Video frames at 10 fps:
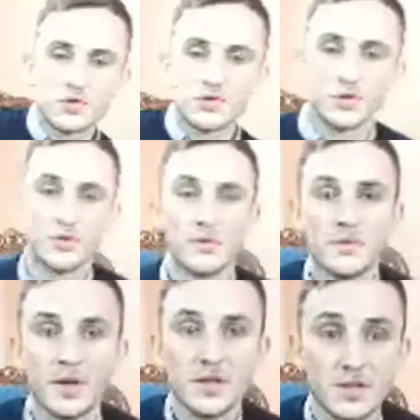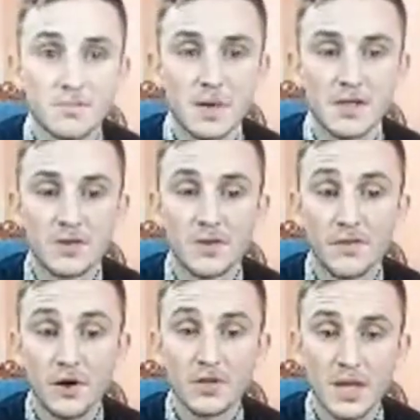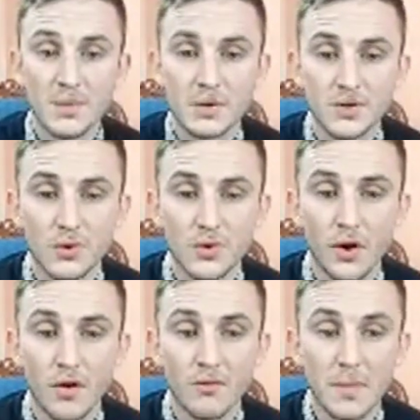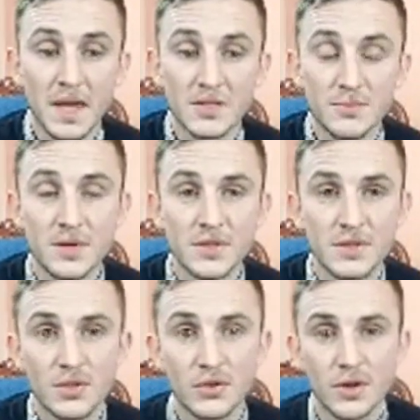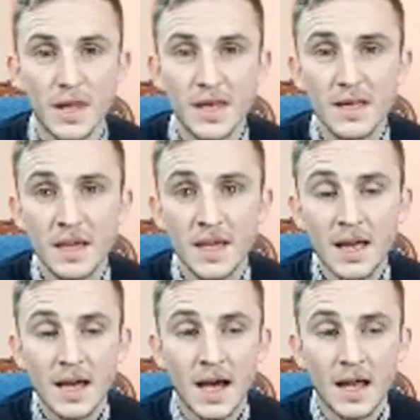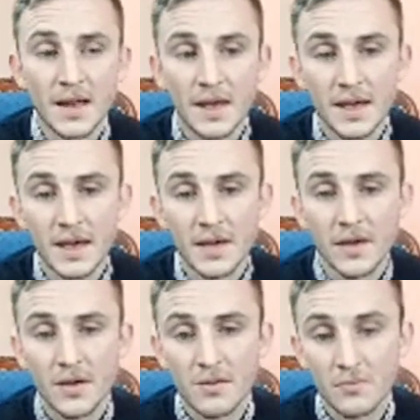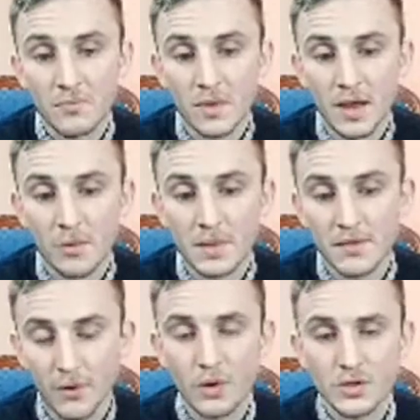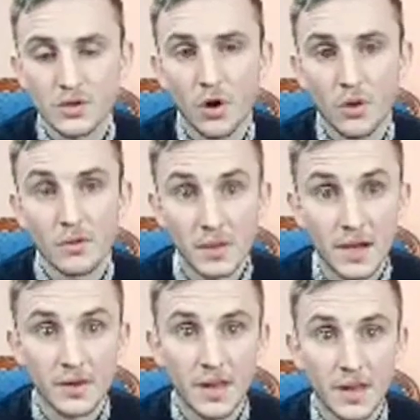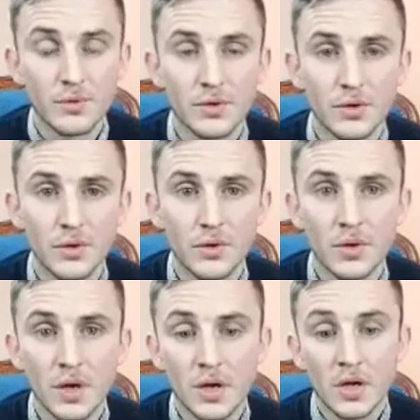So this is basically the first episode of Ben's Business Q&A, and it'll be focusing on learning how to